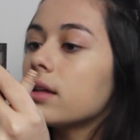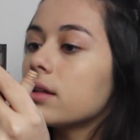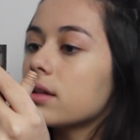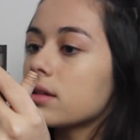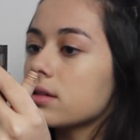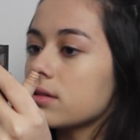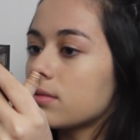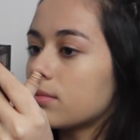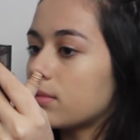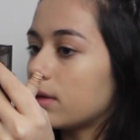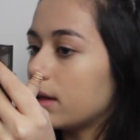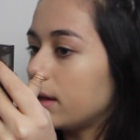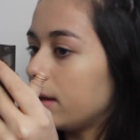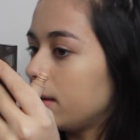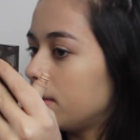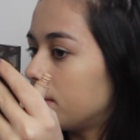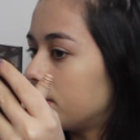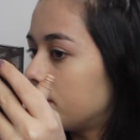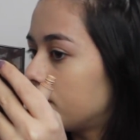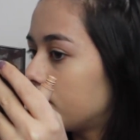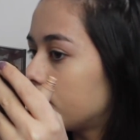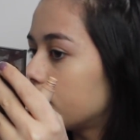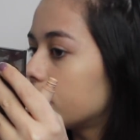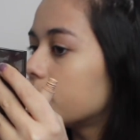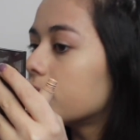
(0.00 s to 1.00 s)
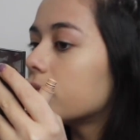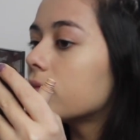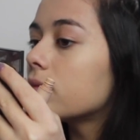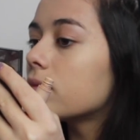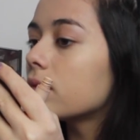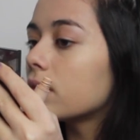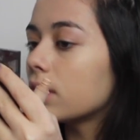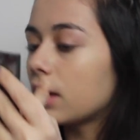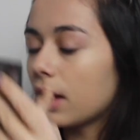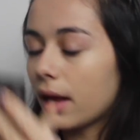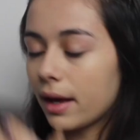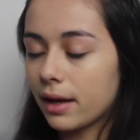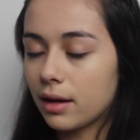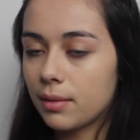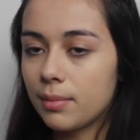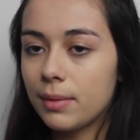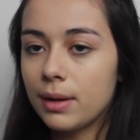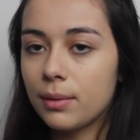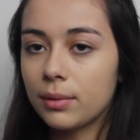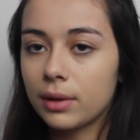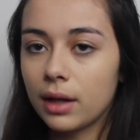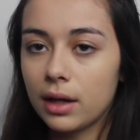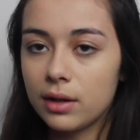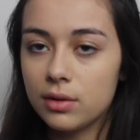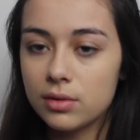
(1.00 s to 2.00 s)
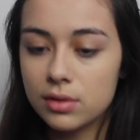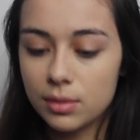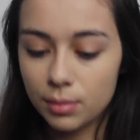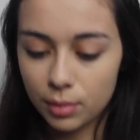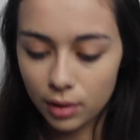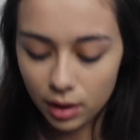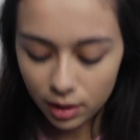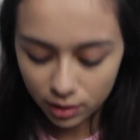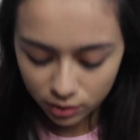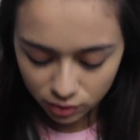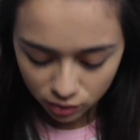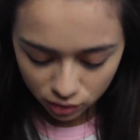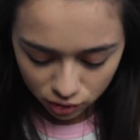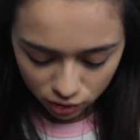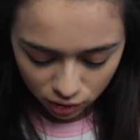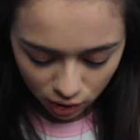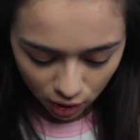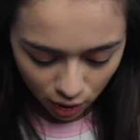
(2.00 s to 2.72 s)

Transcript: it doesn't really like me when I use a brush.